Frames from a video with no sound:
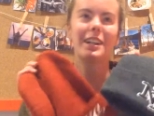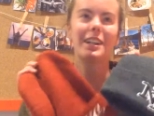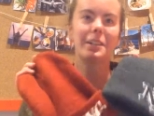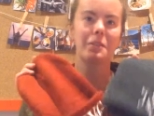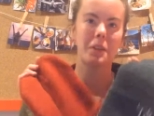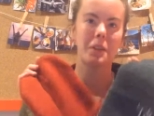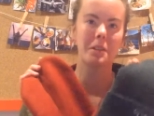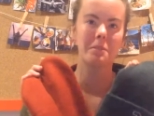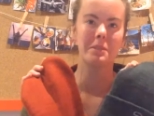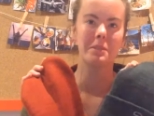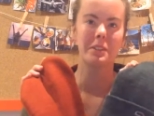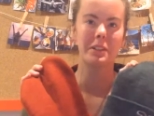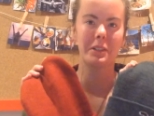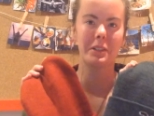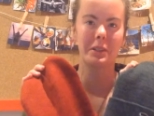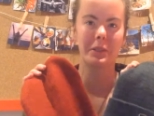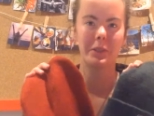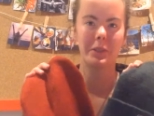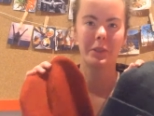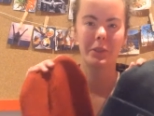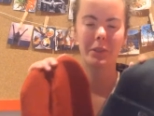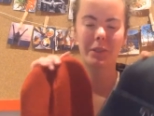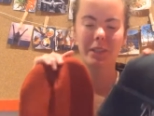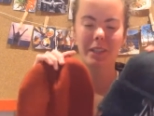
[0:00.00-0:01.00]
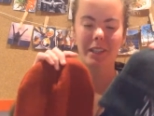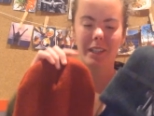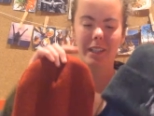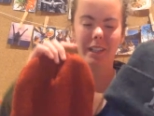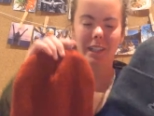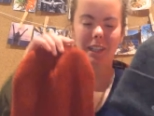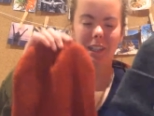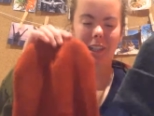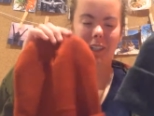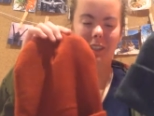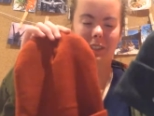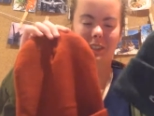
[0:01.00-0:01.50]
from New York,
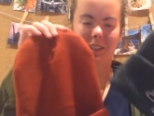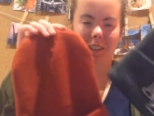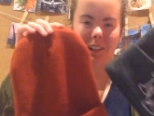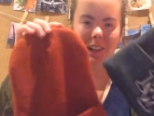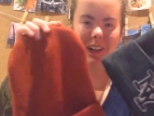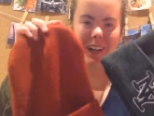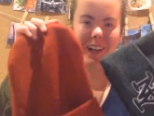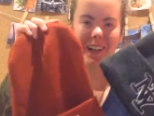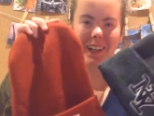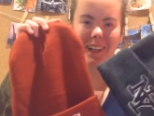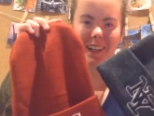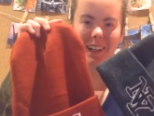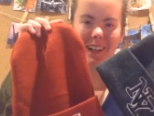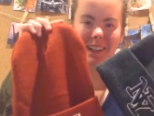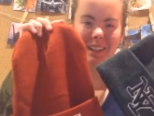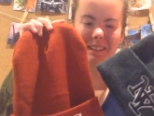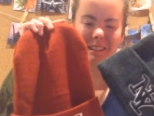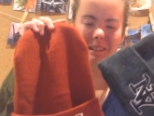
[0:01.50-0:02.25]
sorry,